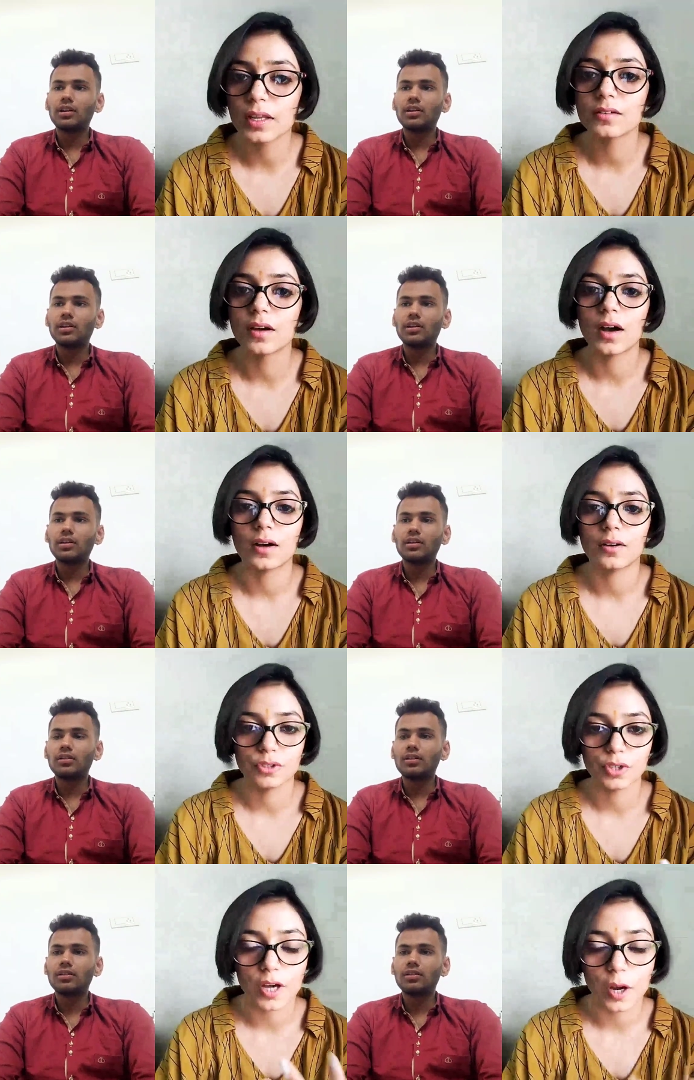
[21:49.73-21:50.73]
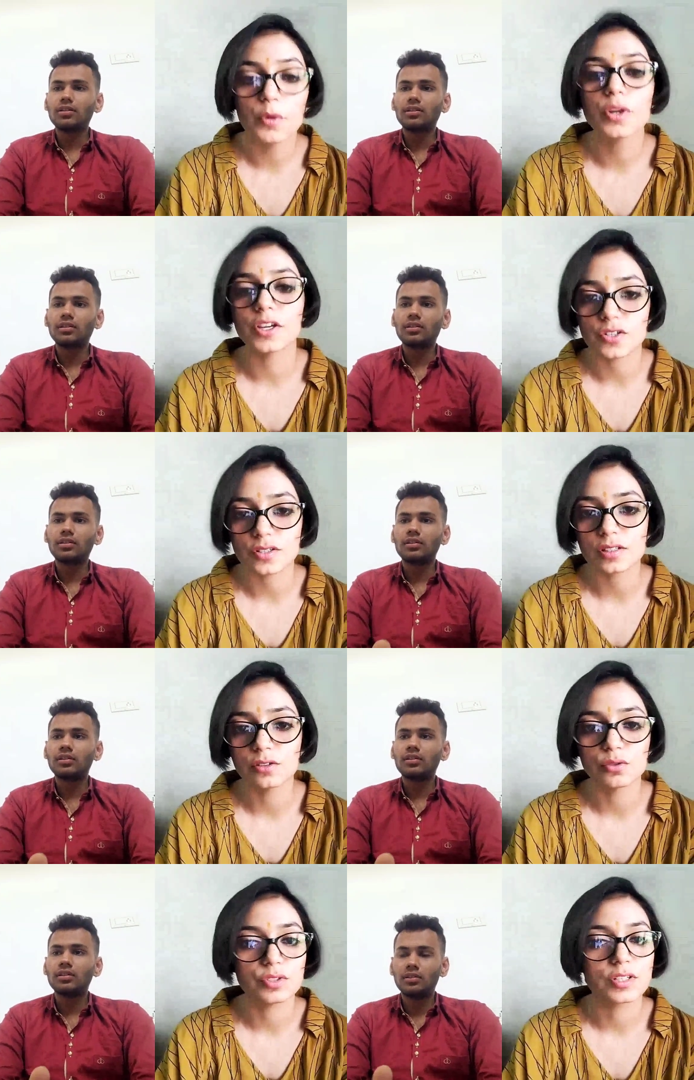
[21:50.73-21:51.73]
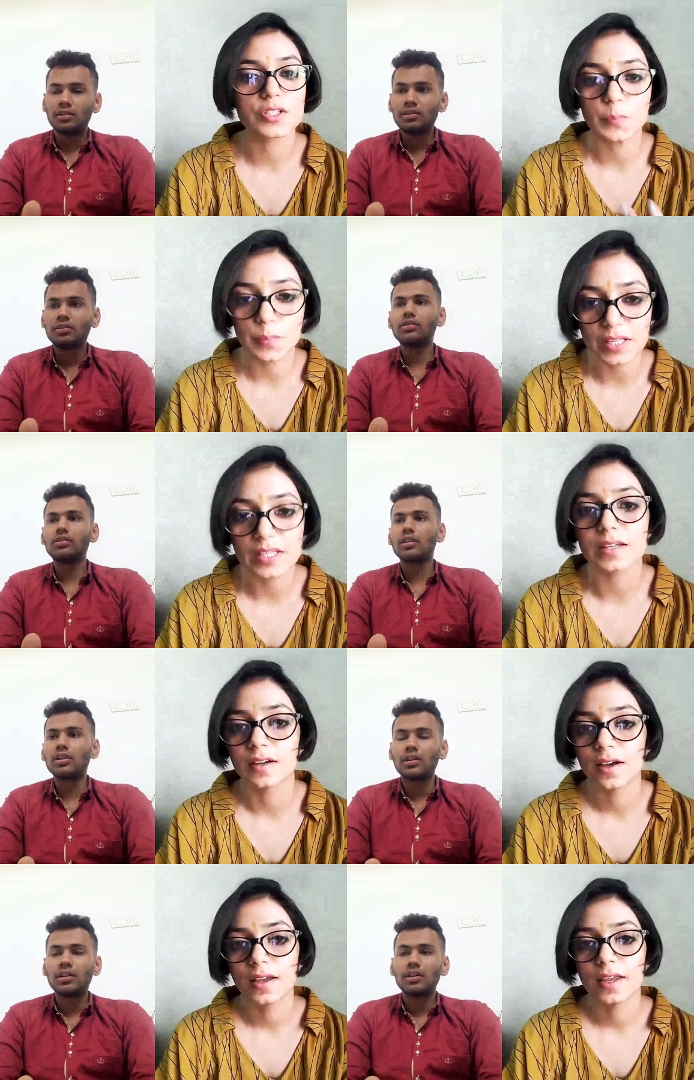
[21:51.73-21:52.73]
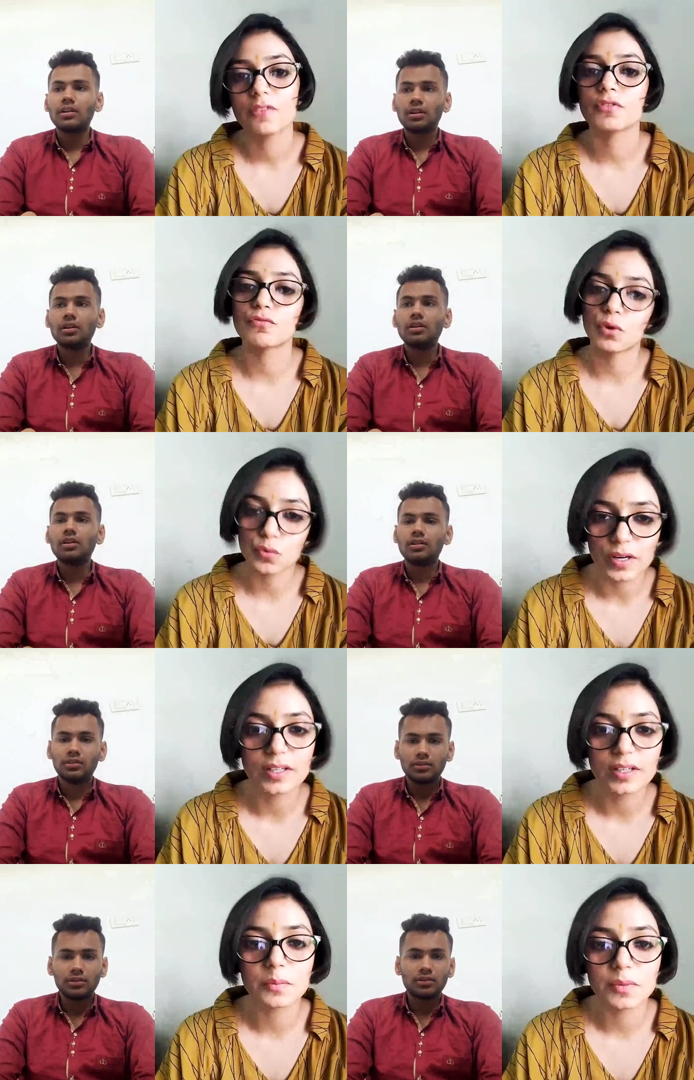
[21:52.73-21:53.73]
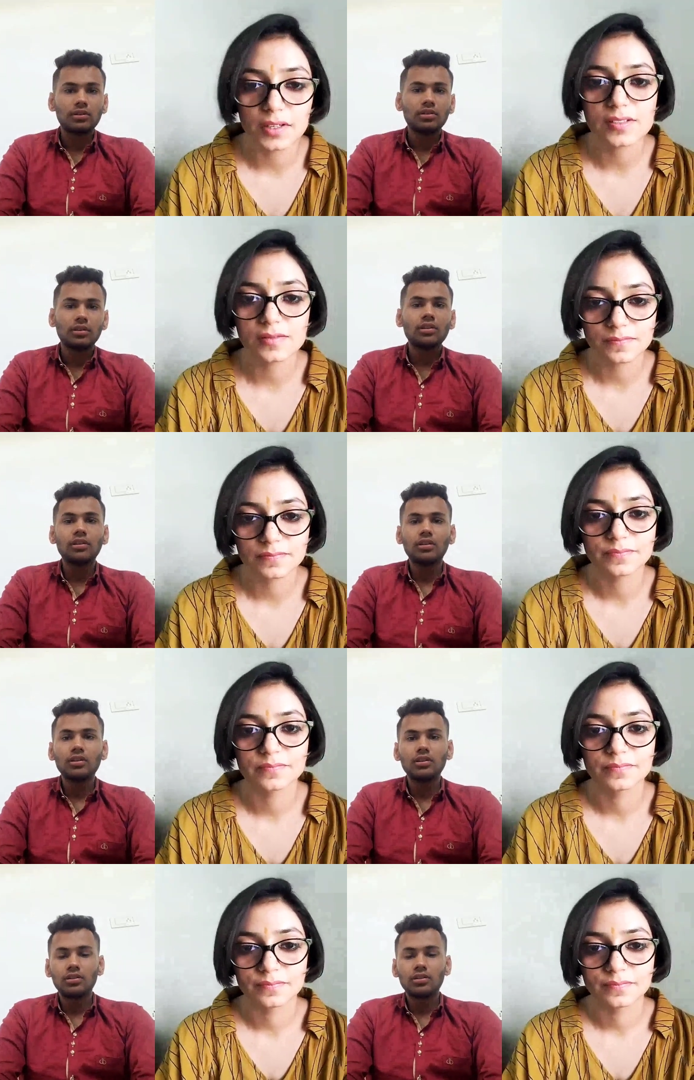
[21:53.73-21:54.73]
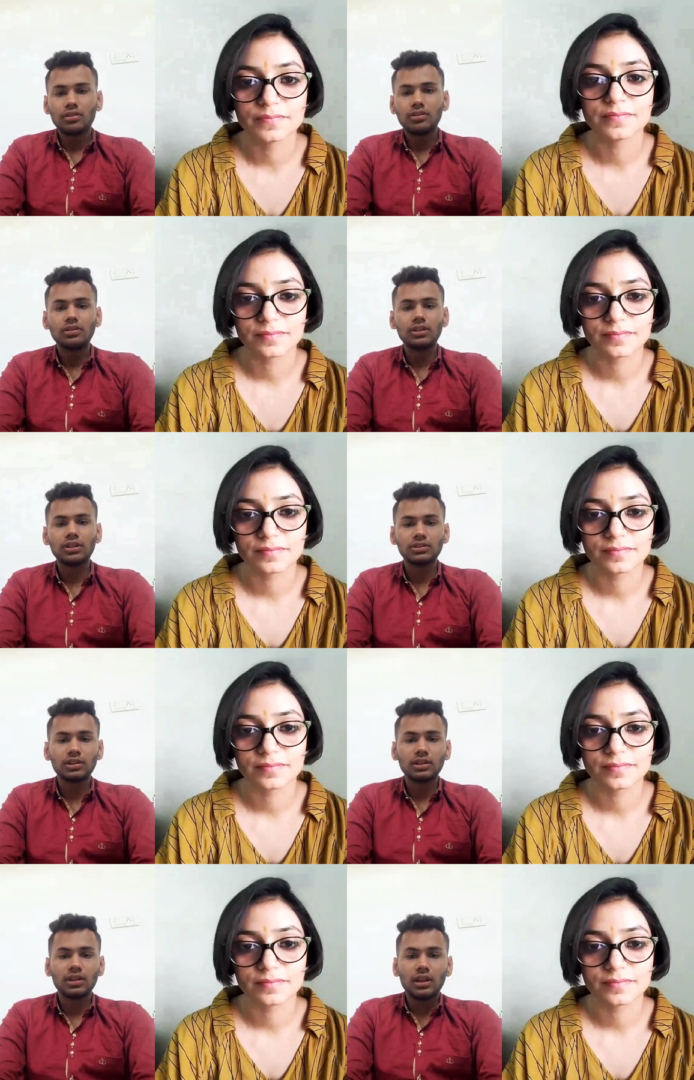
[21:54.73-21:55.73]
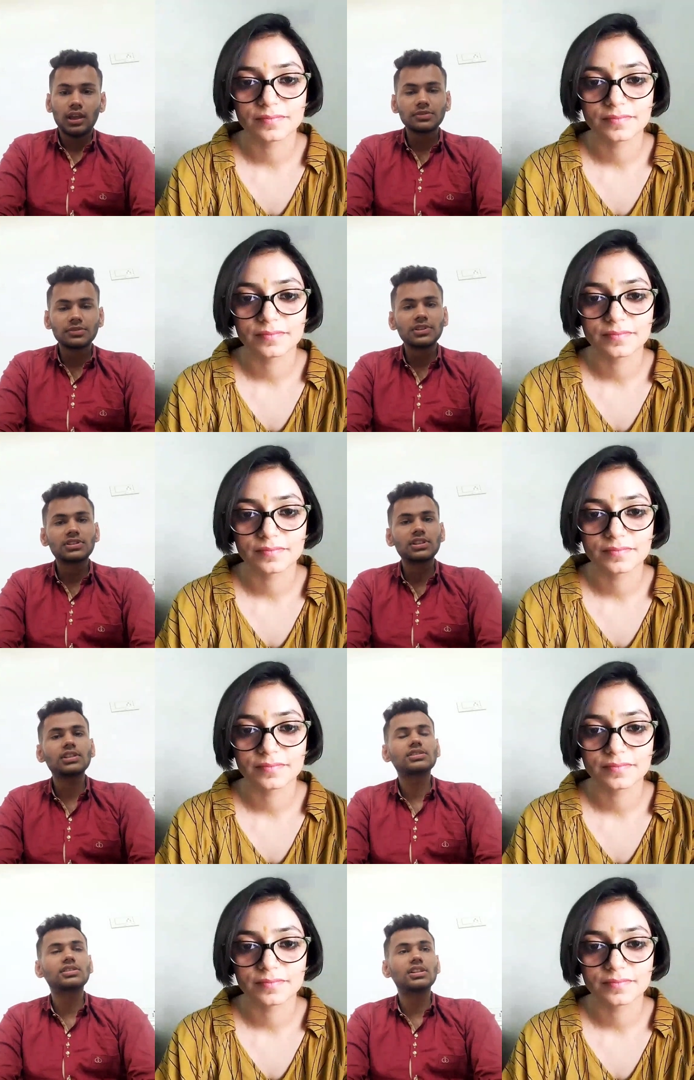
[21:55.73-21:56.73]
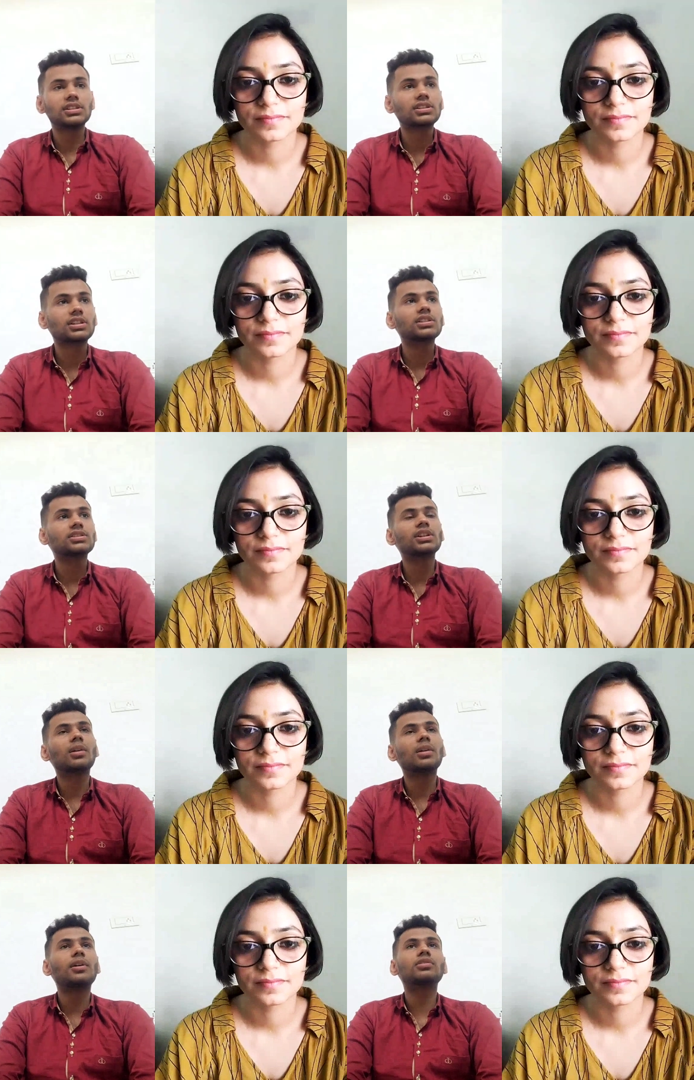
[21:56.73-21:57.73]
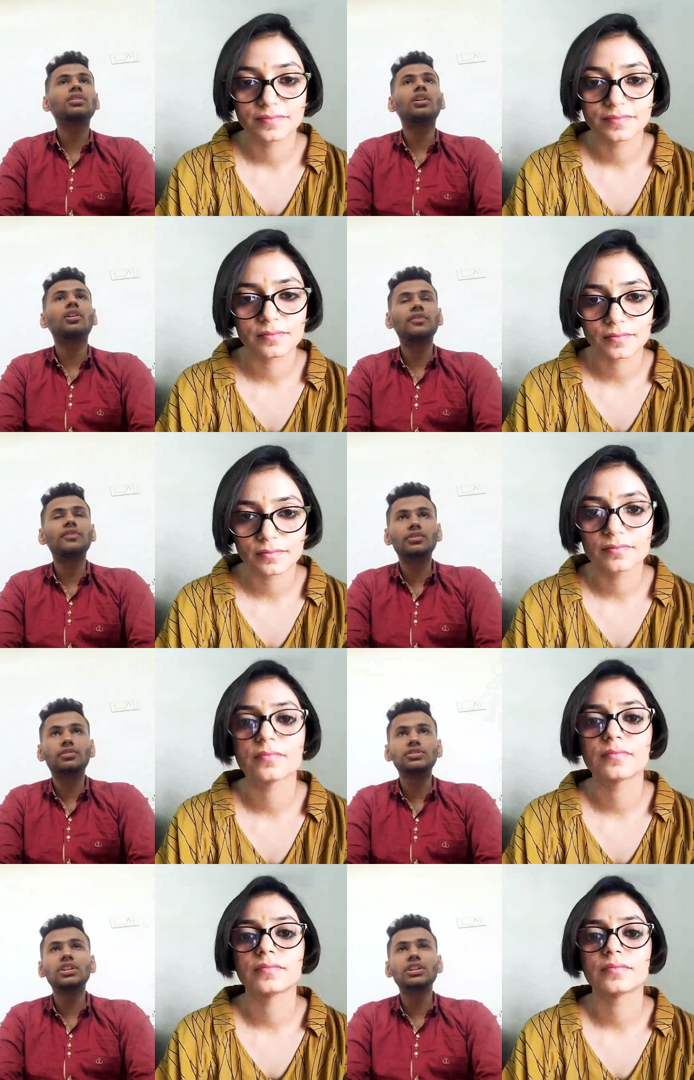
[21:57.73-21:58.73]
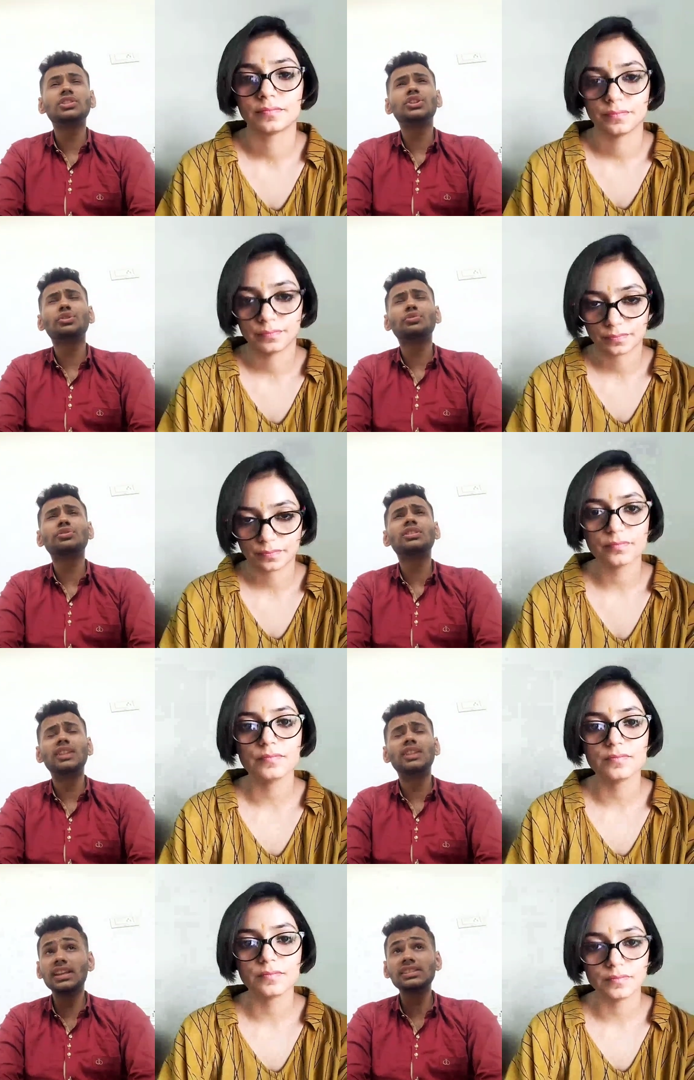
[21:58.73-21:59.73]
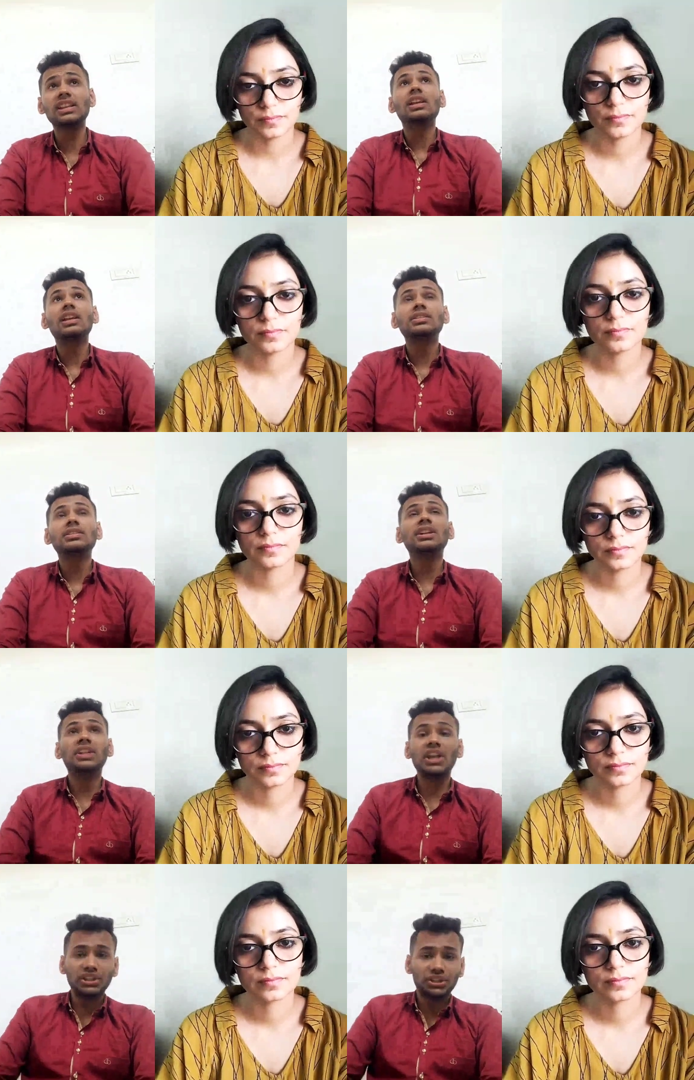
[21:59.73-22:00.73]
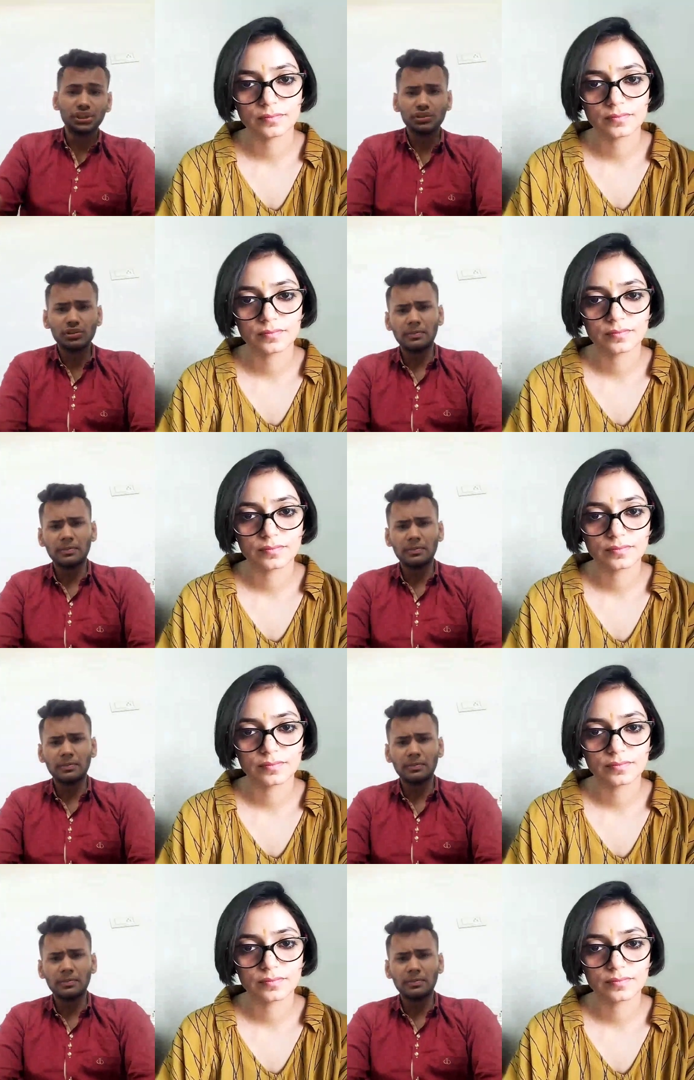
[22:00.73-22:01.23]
Speaker 1: role in your communication skill, to just speak even for 20 minutes.
Speaker 2: Yes. As much as this is concerned about the offline coaching institution, yes, they teach you,